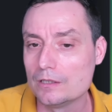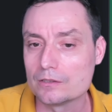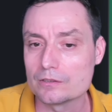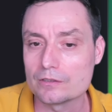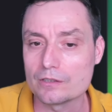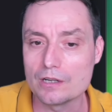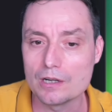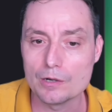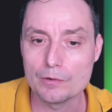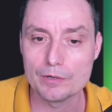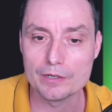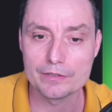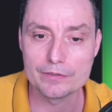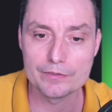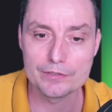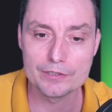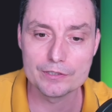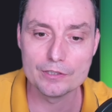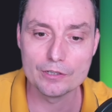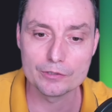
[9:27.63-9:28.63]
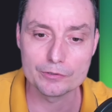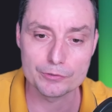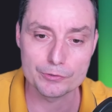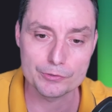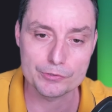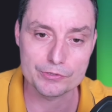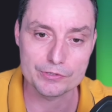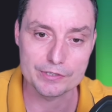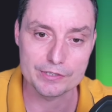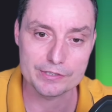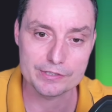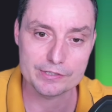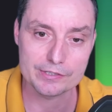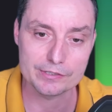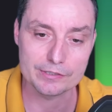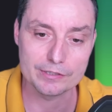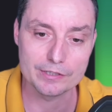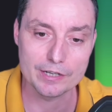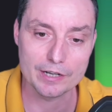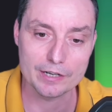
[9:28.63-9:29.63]
go and not use this
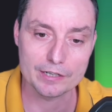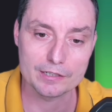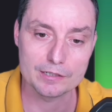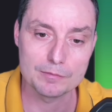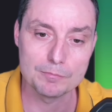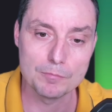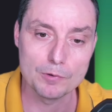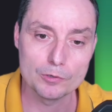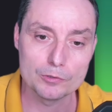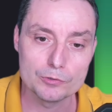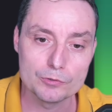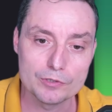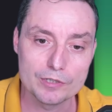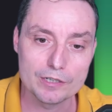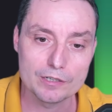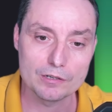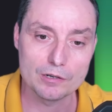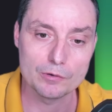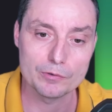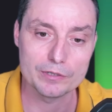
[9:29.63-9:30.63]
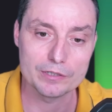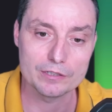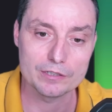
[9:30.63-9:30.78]
dark mode, you can go in